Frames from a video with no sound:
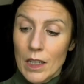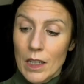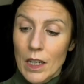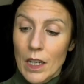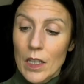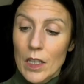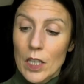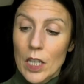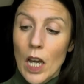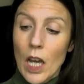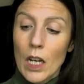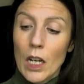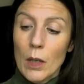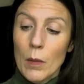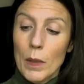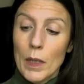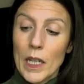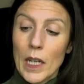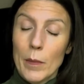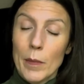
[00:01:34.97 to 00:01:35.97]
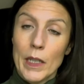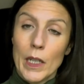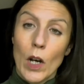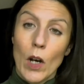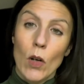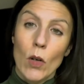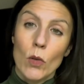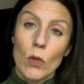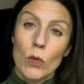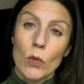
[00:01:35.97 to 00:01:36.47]
her tongue becoming
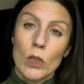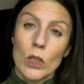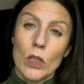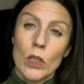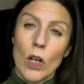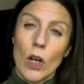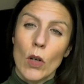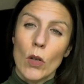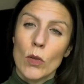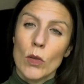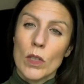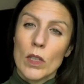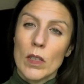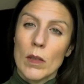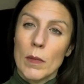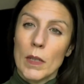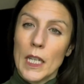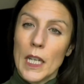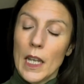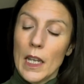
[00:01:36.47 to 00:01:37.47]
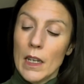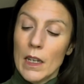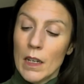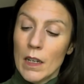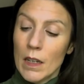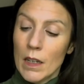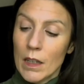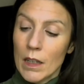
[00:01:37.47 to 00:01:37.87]
whole and wholesome again.